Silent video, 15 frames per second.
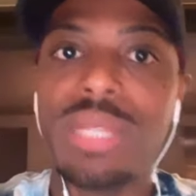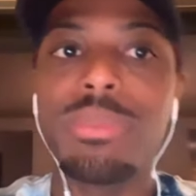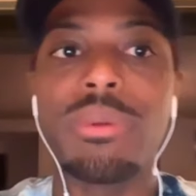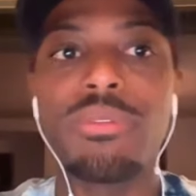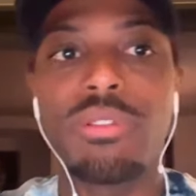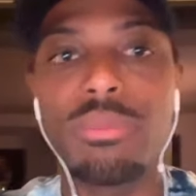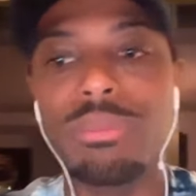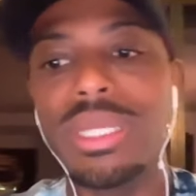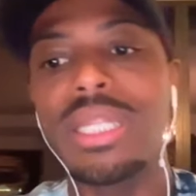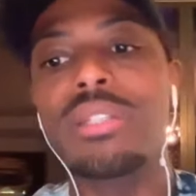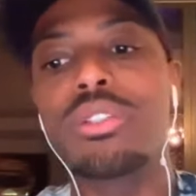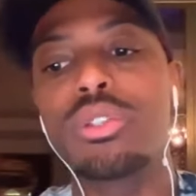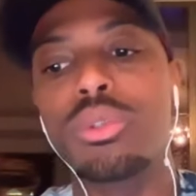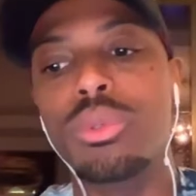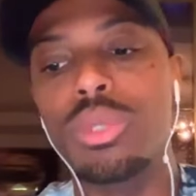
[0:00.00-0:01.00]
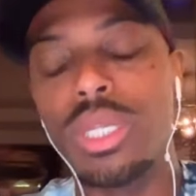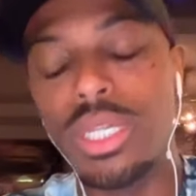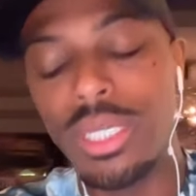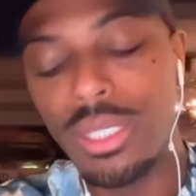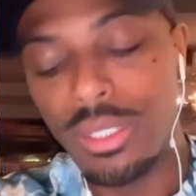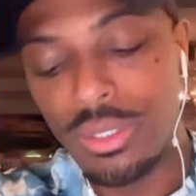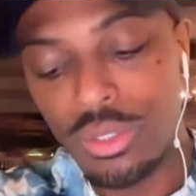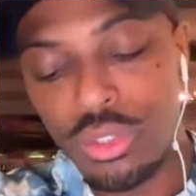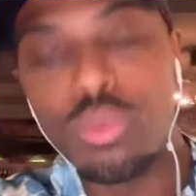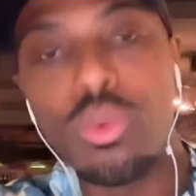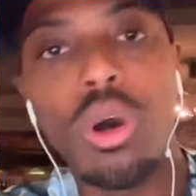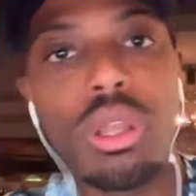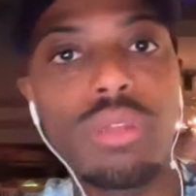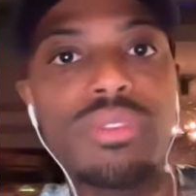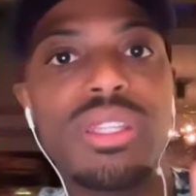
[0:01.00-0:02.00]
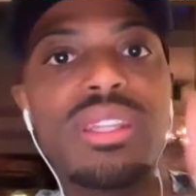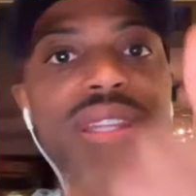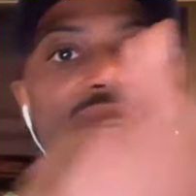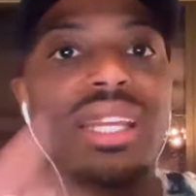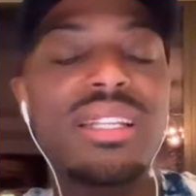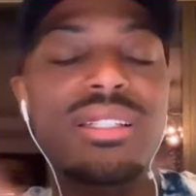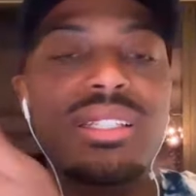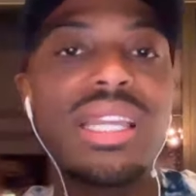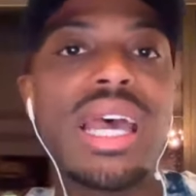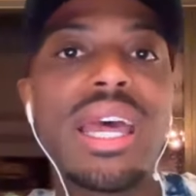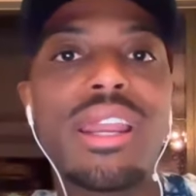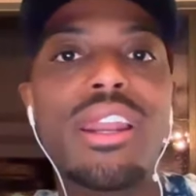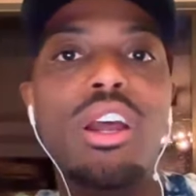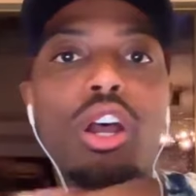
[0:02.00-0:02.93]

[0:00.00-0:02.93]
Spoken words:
and for me to do all of the things that